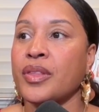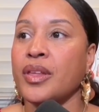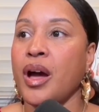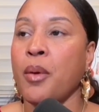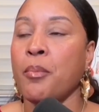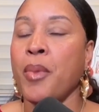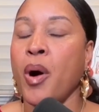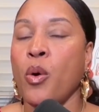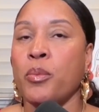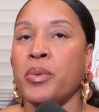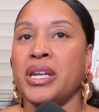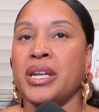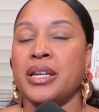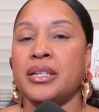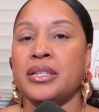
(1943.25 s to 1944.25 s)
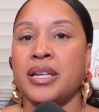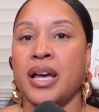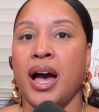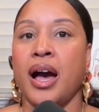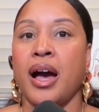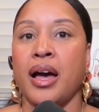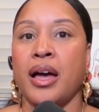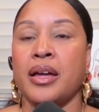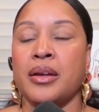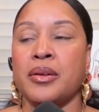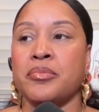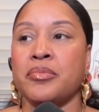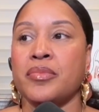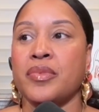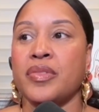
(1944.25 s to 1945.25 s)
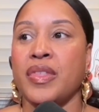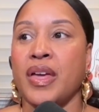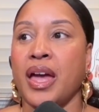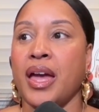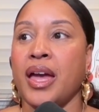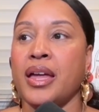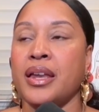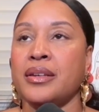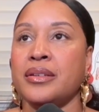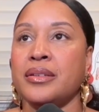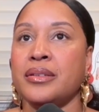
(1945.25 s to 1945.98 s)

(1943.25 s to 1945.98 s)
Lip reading: a moment in time that